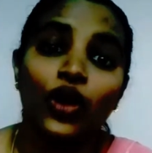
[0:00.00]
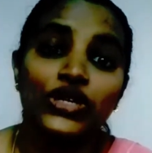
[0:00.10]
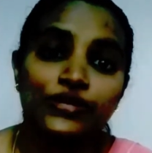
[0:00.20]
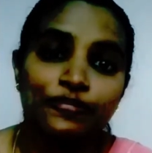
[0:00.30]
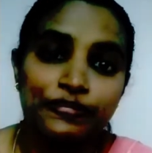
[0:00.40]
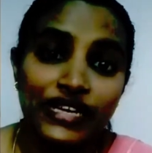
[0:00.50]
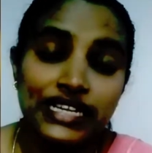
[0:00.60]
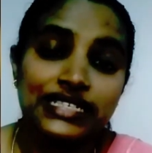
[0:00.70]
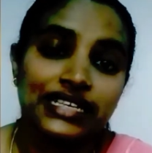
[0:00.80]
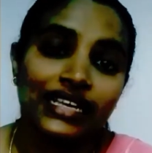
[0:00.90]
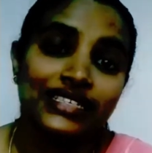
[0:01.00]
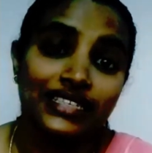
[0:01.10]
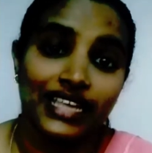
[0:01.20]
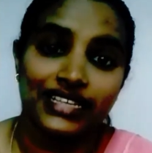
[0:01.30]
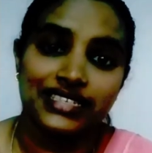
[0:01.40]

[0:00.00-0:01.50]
how it builds its